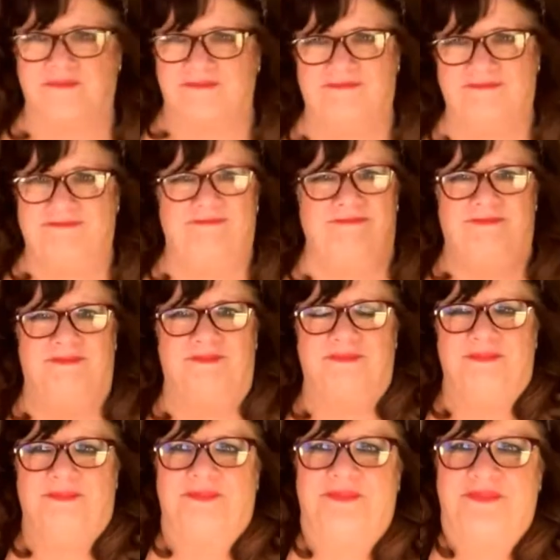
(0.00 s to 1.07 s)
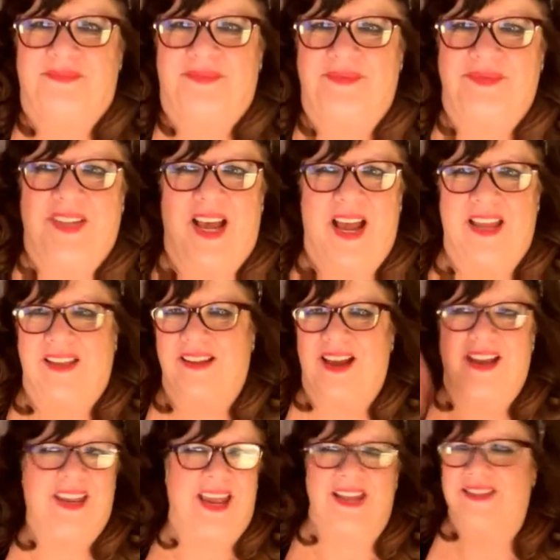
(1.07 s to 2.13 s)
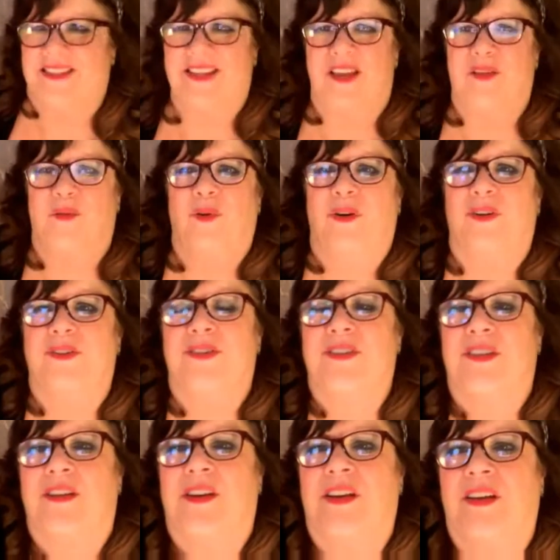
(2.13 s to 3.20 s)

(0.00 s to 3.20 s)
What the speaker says: I can't say the words.